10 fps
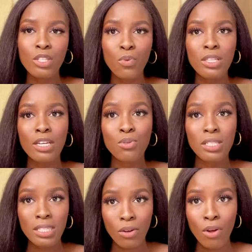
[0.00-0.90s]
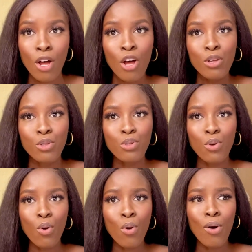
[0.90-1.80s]
he wanted to sell.
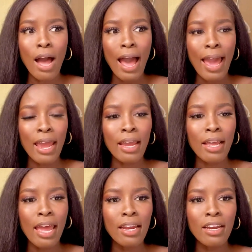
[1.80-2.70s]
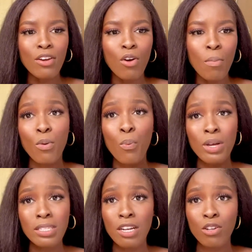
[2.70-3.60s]
So I ended up
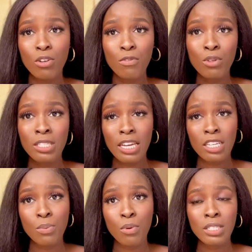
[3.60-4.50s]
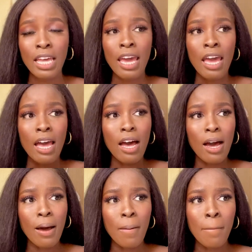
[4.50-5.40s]
wasting a lot of those textbooks
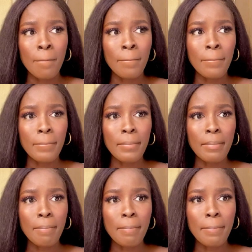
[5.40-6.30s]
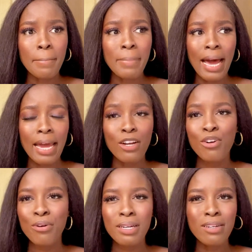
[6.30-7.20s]
by
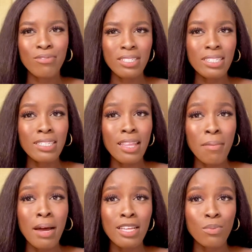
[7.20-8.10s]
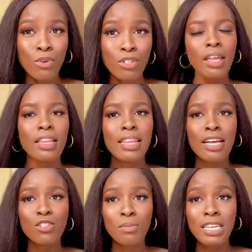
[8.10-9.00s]
not really reading them as much. There
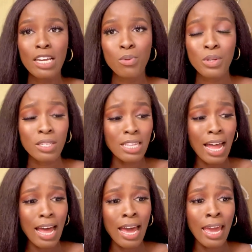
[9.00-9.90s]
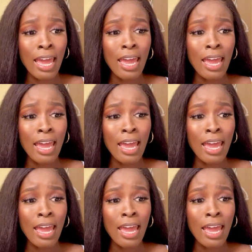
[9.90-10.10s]
are some textbooks that I,